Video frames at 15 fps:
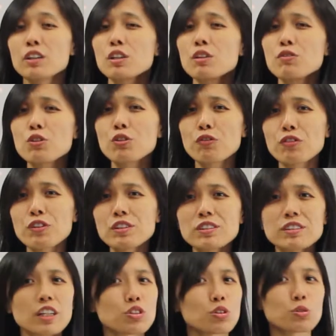If you feel
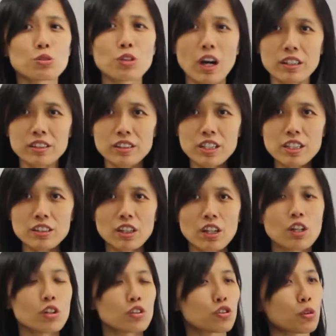that you do not need
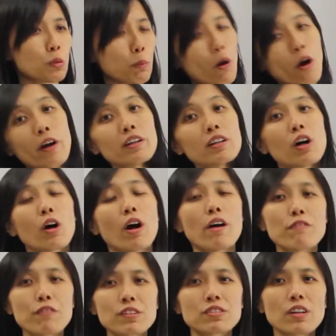to point or
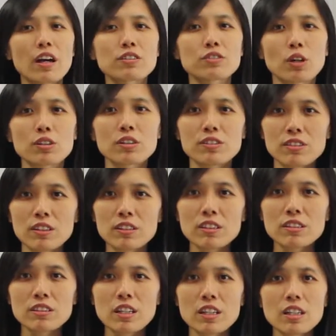emphasize on a certain
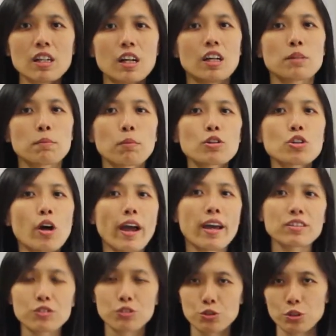thing, put your
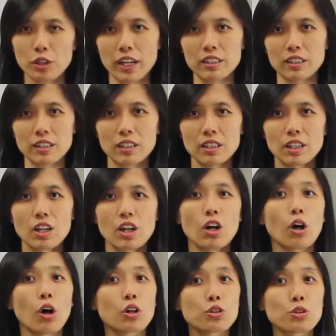hands together.
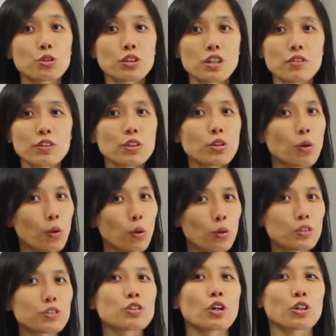Or you could even
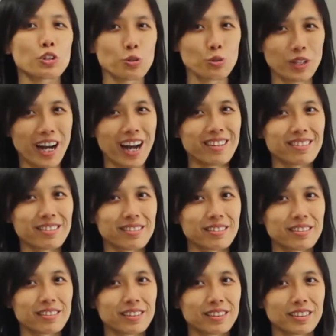hold your cue
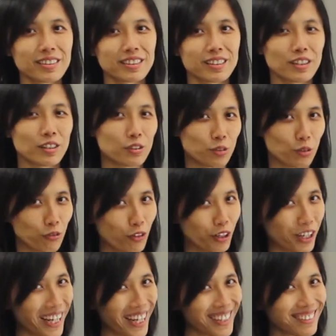cards. Don't
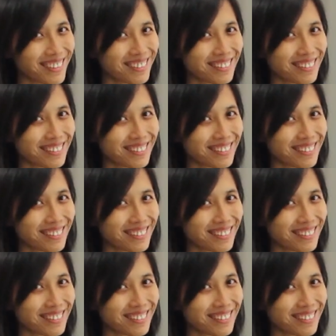forget.